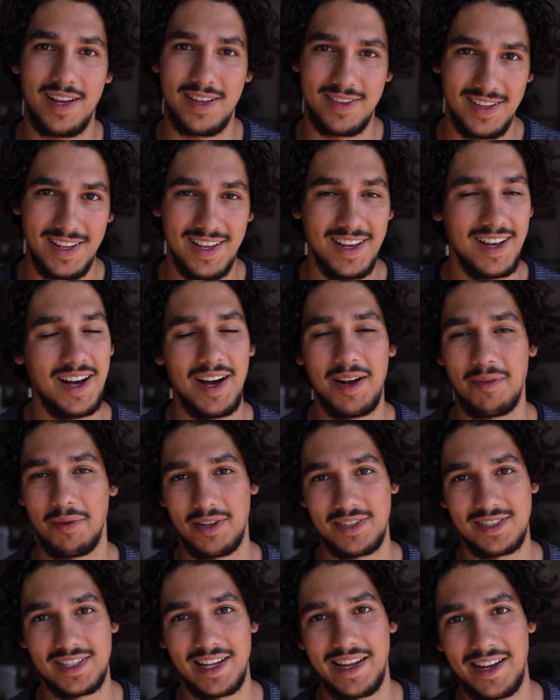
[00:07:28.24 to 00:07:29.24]
I'm
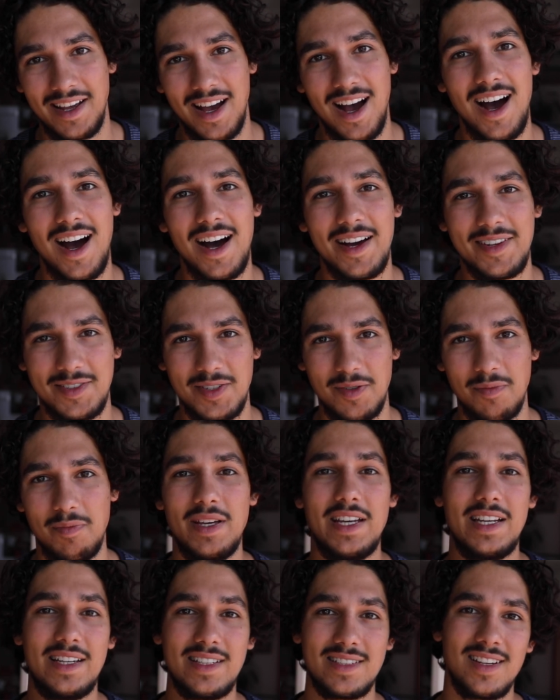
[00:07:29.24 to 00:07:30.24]
gonna say, hard to
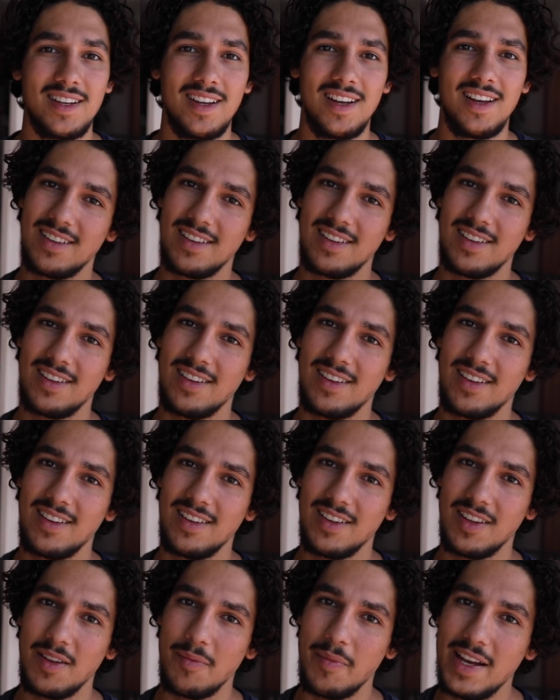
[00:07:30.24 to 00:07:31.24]
beat.
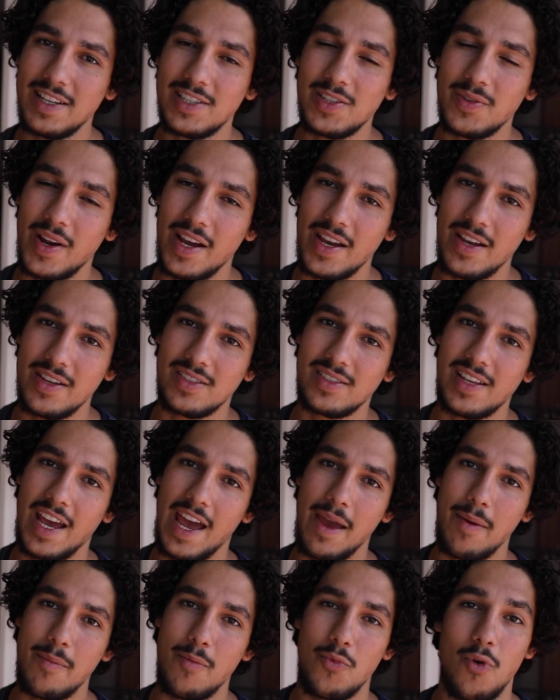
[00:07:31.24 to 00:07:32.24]
The manta rays
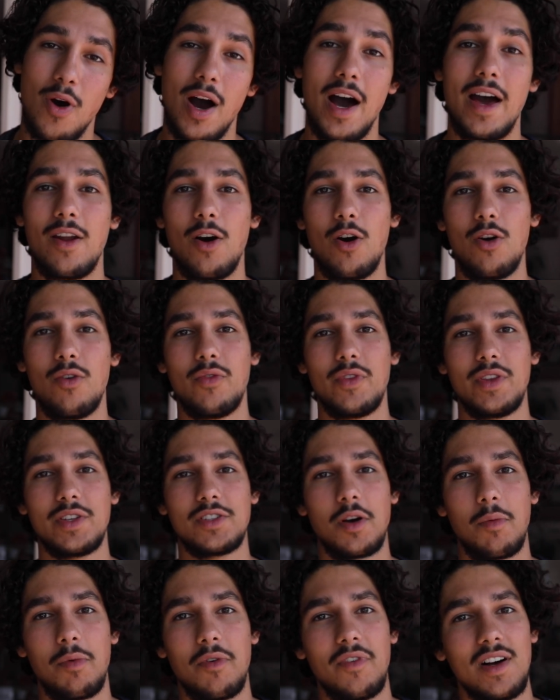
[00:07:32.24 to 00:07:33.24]
came right over the
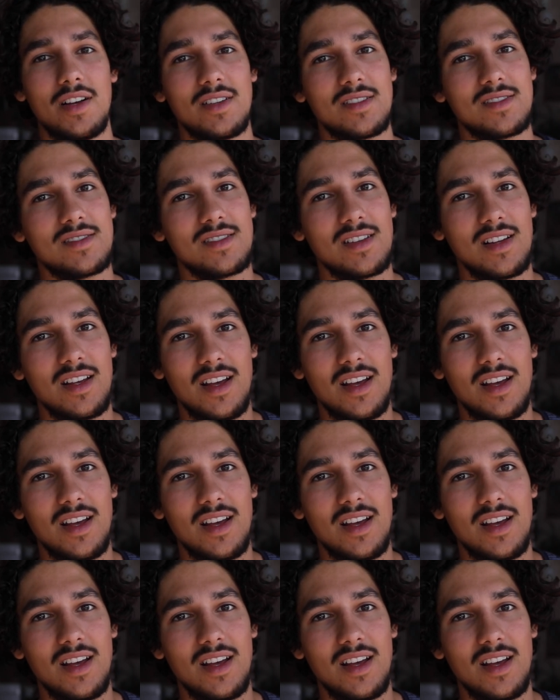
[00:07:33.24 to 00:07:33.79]
top of us